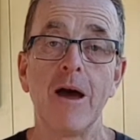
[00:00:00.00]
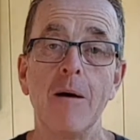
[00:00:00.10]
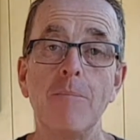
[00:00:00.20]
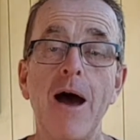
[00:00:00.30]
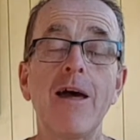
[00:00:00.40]
A
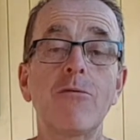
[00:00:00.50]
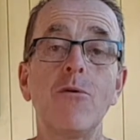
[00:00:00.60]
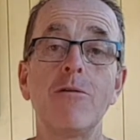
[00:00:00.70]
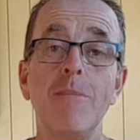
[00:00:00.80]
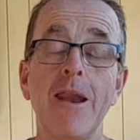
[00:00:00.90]

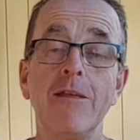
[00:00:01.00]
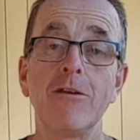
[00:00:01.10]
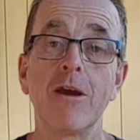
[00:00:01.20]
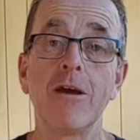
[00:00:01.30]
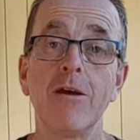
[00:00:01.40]
password
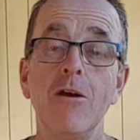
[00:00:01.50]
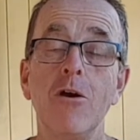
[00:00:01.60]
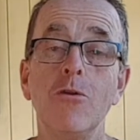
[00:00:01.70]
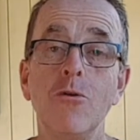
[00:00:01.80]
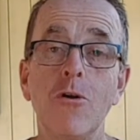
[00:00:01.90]
manager
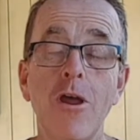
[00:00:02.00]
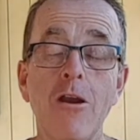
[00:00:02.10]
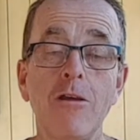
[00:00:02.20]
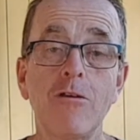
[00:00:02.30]
not only